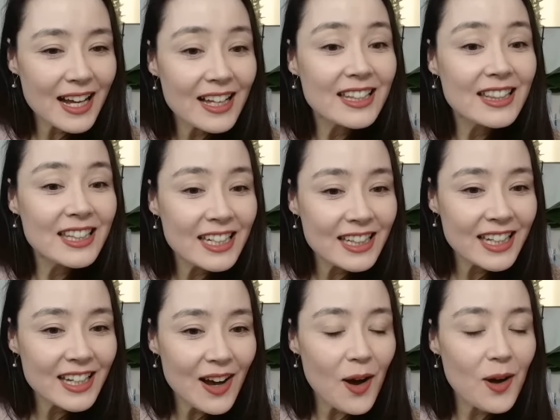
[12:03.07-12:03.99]

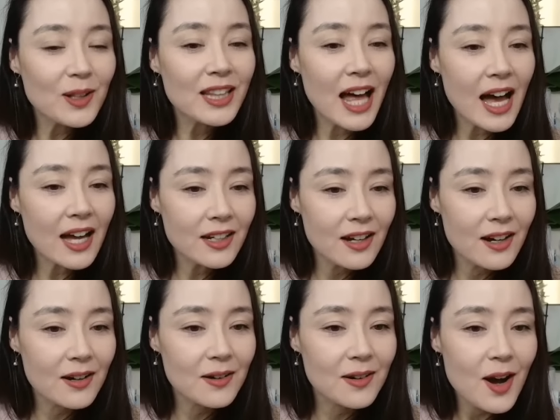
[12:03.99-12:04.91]
Lily
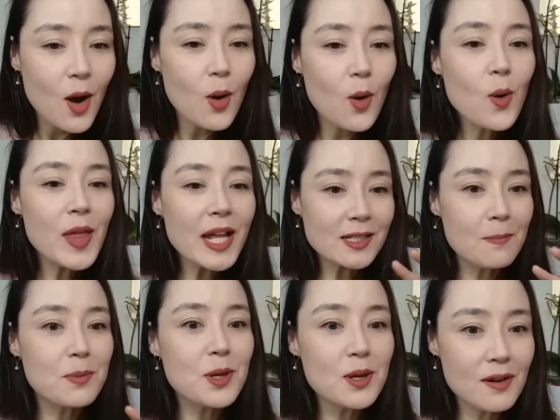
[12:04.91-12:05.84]
Olano. Oh, that's a
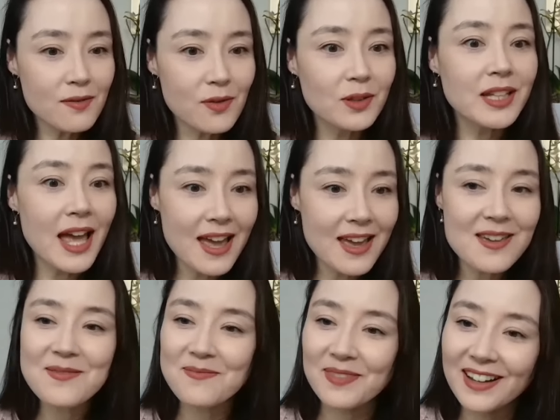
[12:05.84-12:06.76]
beautiful
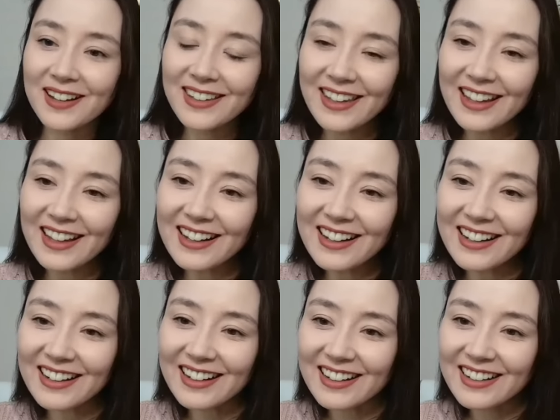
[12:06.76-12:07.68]
name.
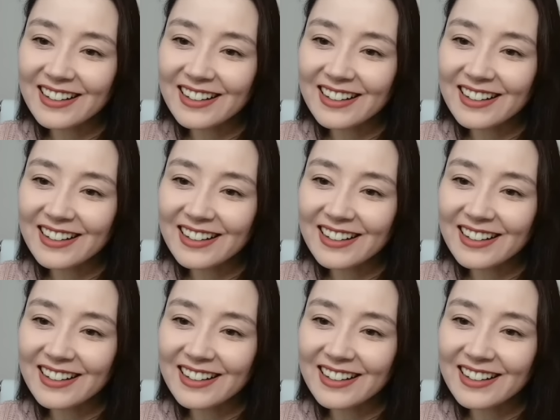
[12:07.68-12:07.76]
Yeah.